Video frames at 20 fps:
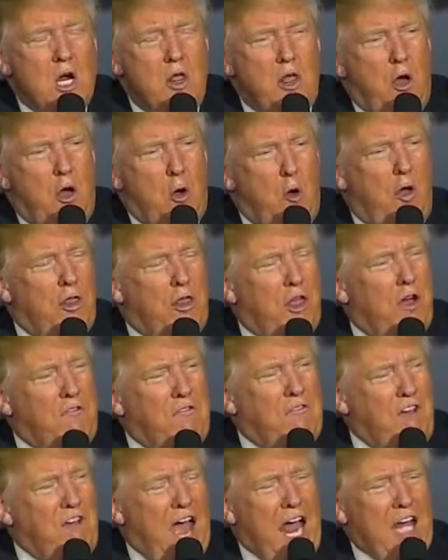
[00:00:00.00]
The
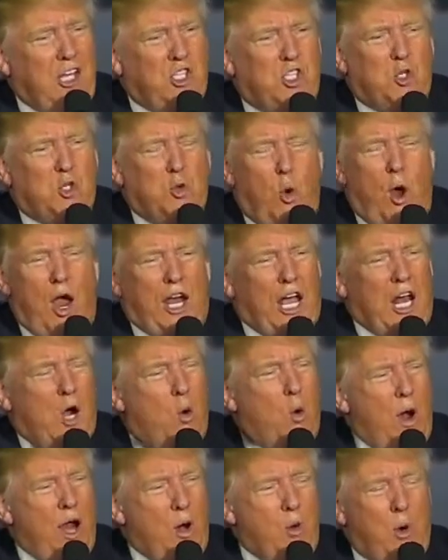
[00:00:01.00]
vets, we're going
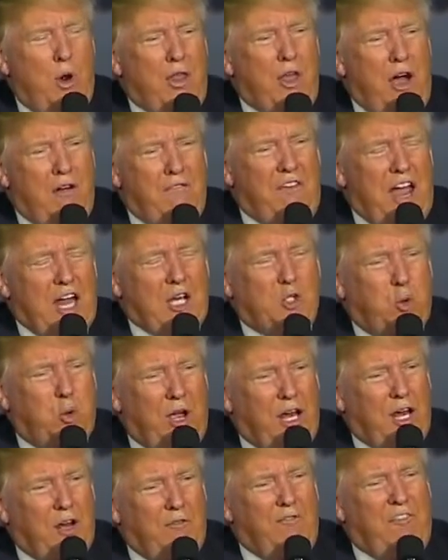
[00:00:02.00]
to win with our vets.
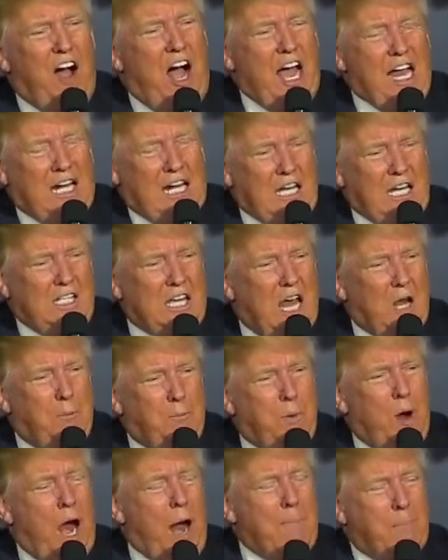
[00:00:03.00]
We're going to finally
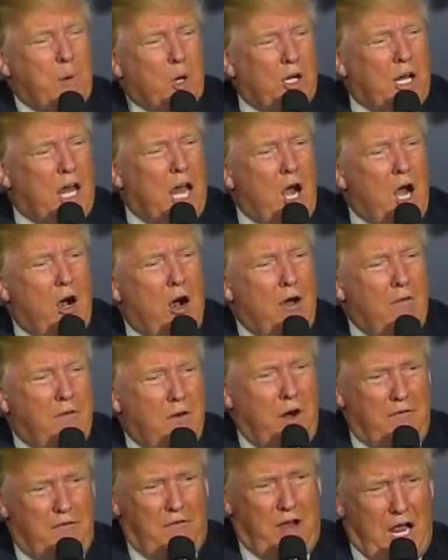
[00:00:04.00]
take proper care of
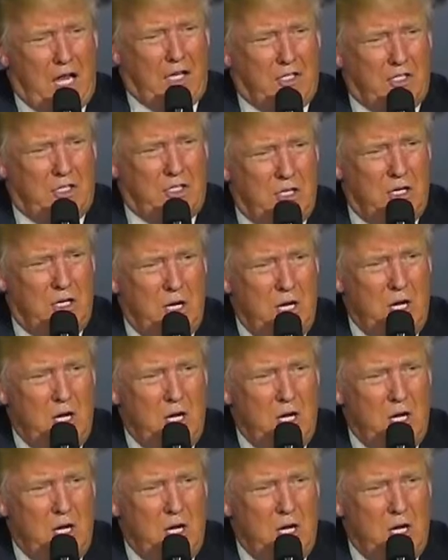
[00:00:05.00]
our vets.